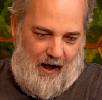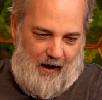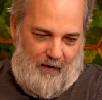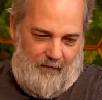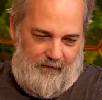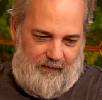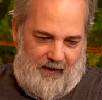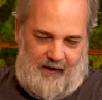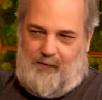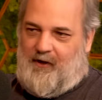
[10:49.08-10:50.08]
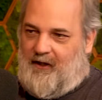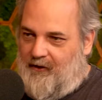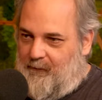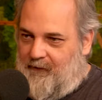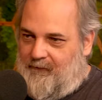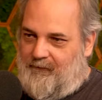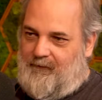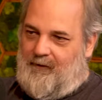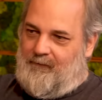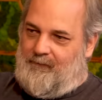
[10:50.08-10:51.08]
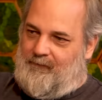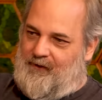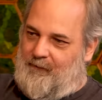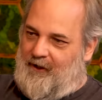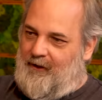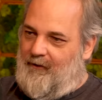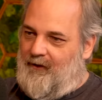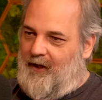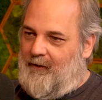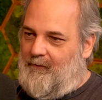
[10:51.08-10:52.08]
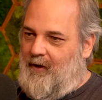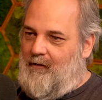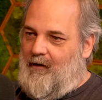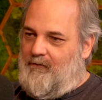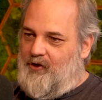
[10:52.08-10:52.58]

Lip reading: Now you can play a clip of somebody going like, "Where are